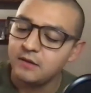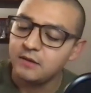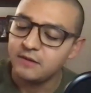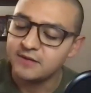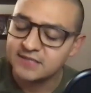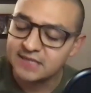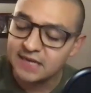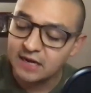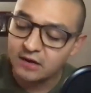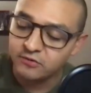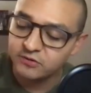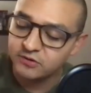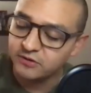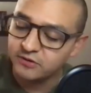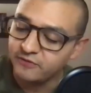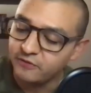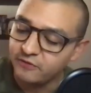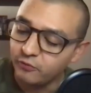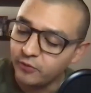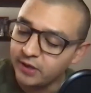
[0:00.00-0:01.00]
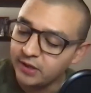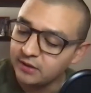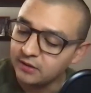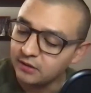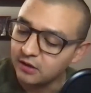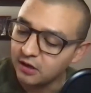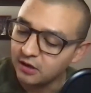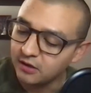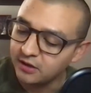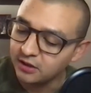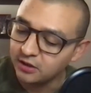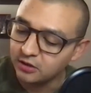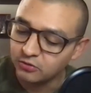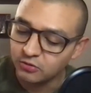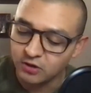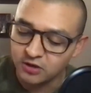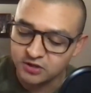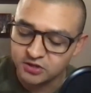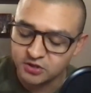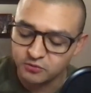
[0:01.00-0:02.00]
The sound of wind cutting
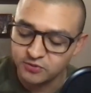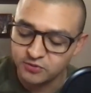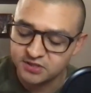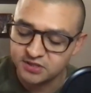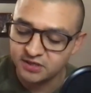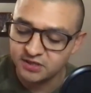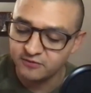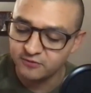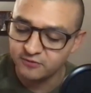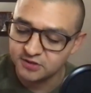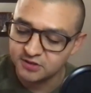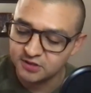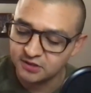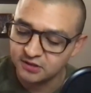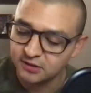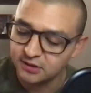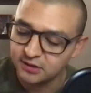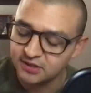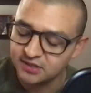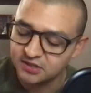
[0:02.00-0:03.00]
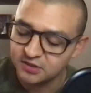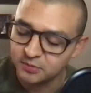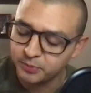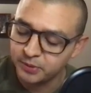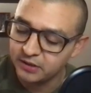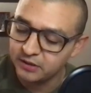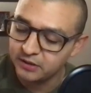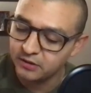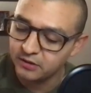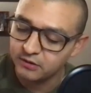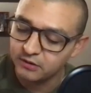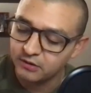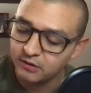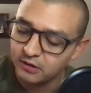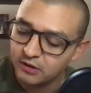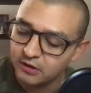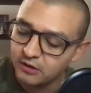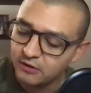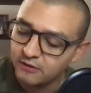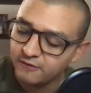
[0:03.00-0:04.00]
across the receiver suddenly disappeared,
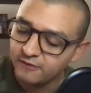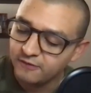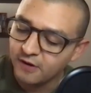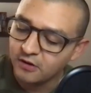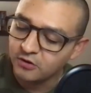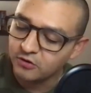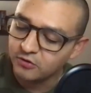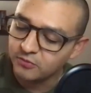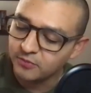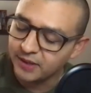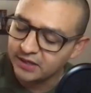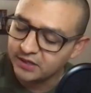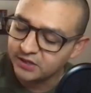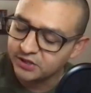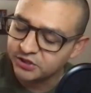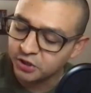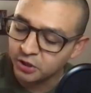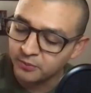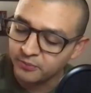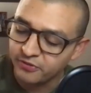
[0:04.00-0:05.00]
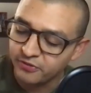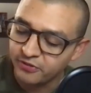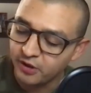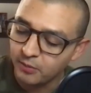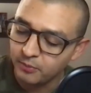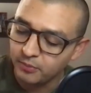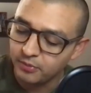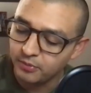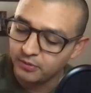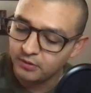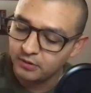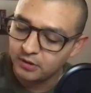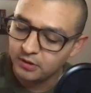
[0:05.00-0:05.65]
followed by a sharp thump.